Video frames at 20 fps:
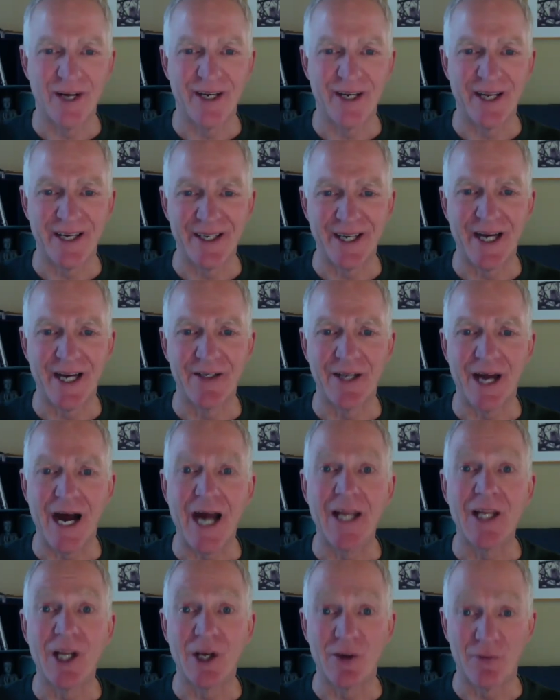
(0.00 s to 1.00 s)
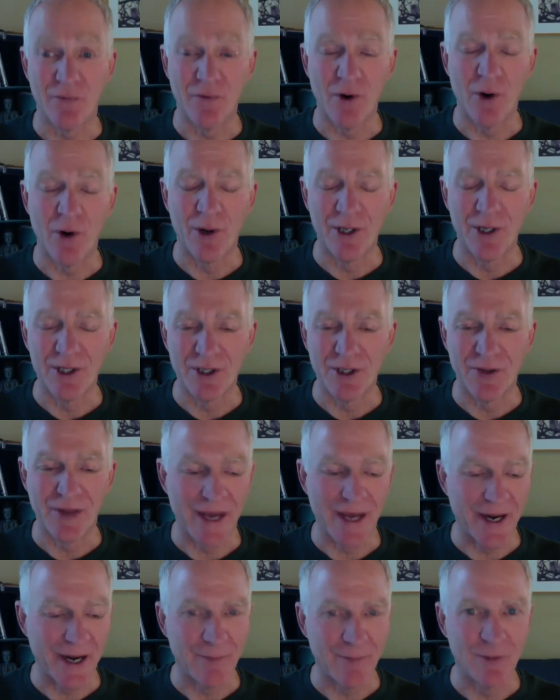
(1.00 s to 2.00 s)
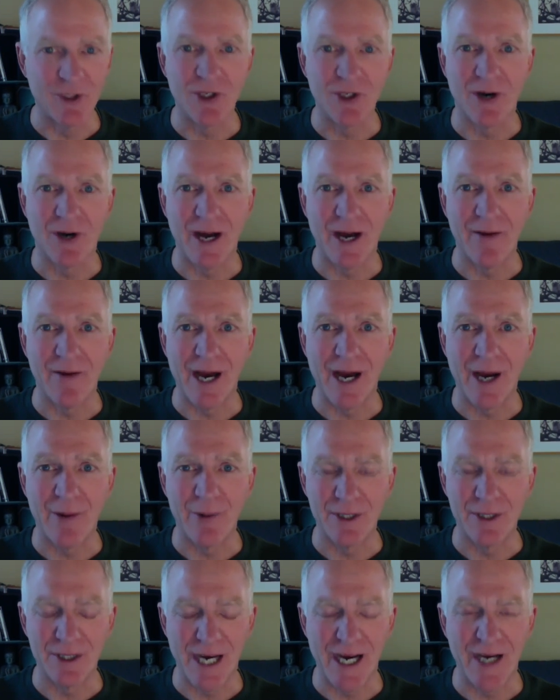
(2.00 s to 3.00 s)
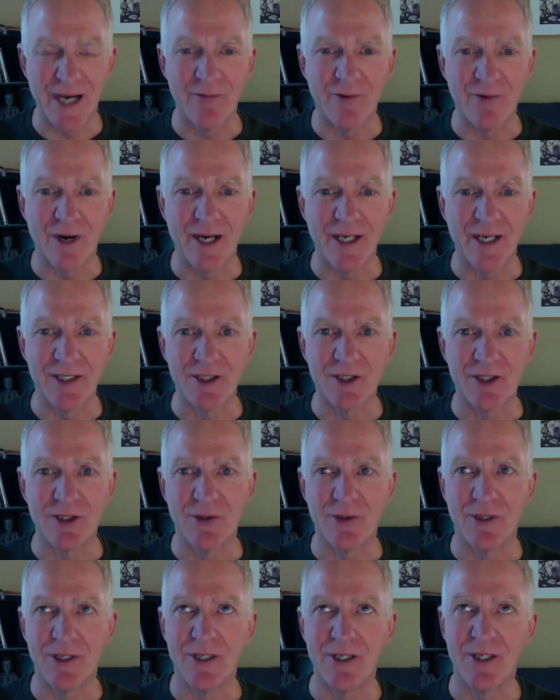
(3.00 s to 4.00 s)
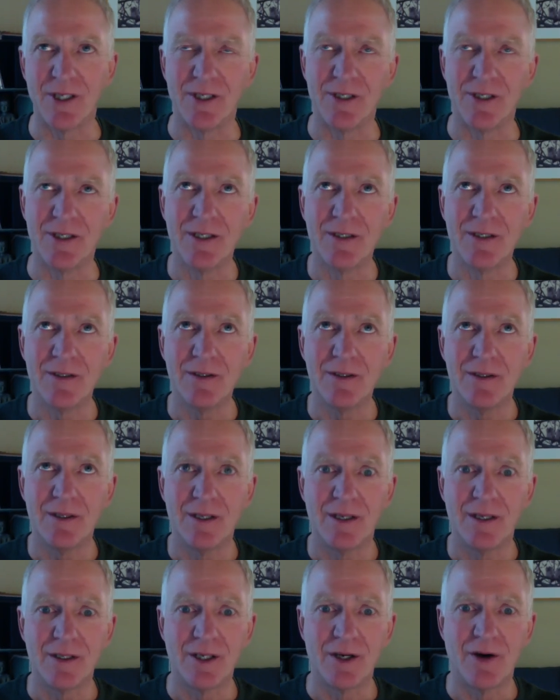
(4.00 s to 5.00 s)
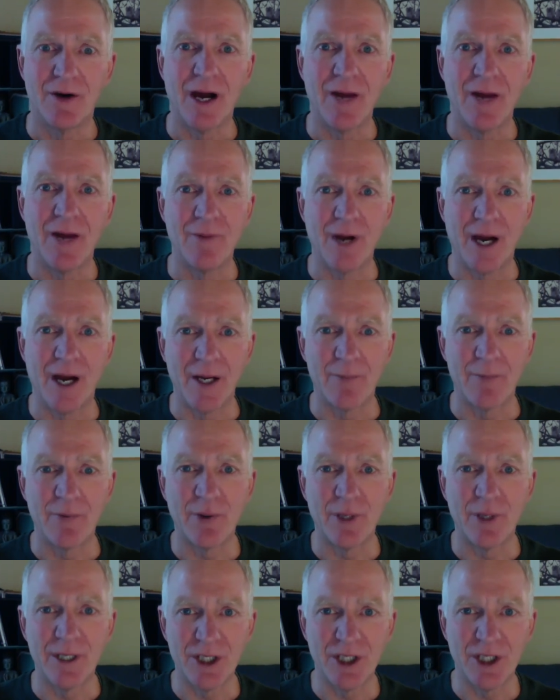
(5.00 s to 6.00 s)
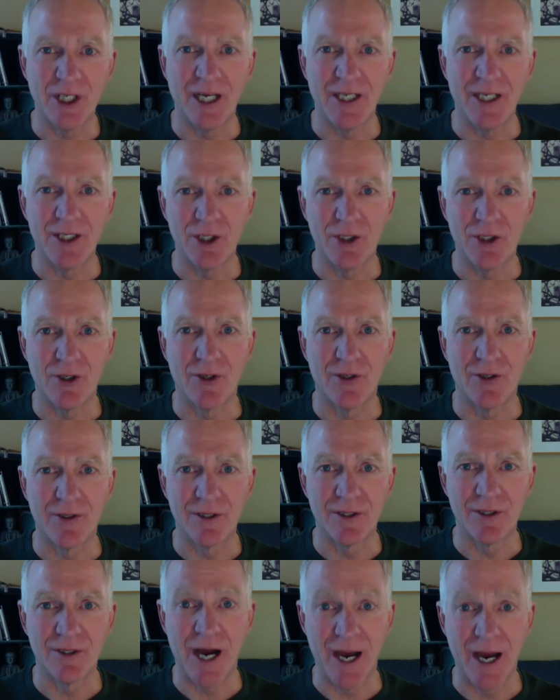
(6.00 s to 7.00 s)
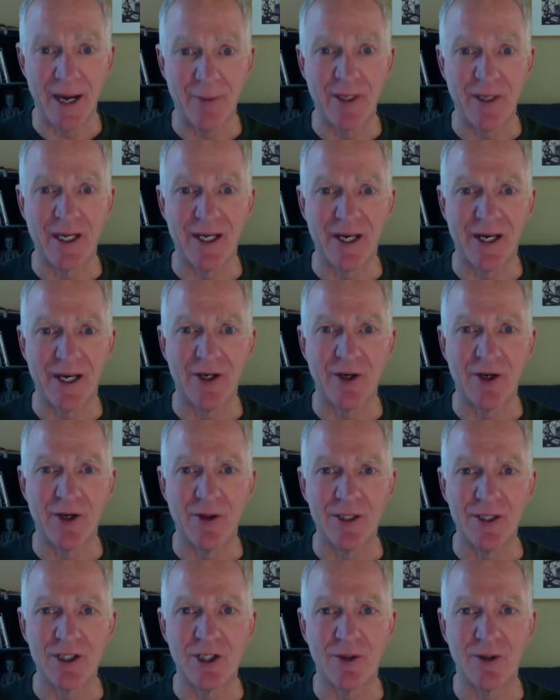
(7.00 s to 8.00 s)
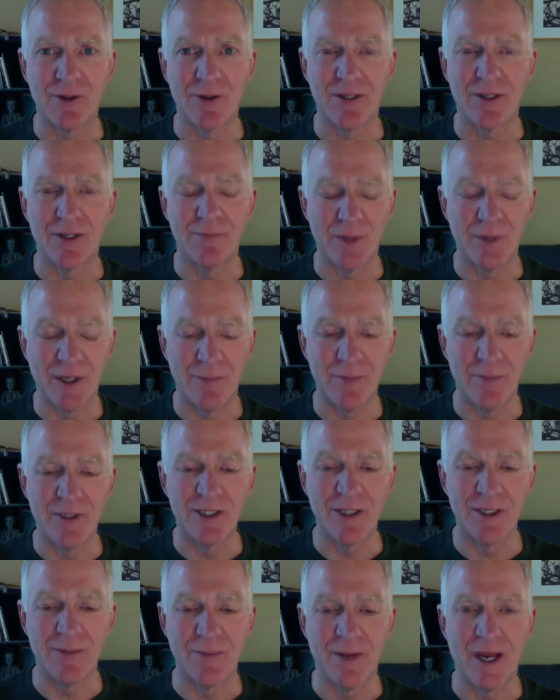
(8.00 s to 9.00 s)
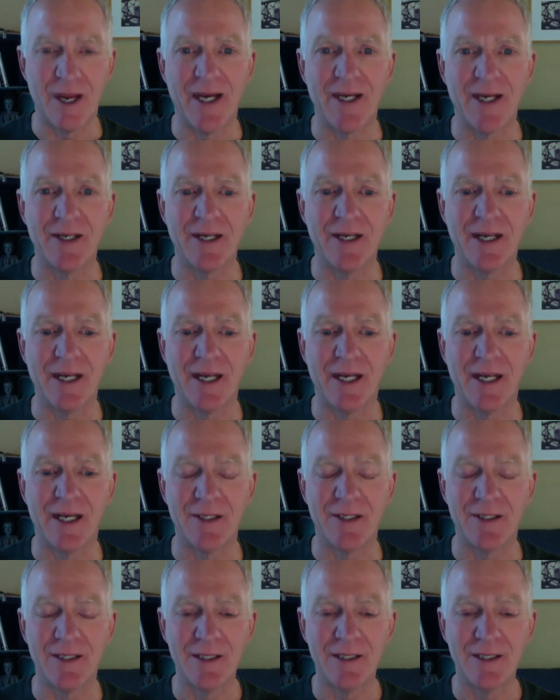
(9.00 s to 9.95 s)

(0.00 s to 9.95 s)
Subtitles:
I look forward to that. I'm sure I would dive right into it. And, I appreciate your time again. I know that you're a busy man and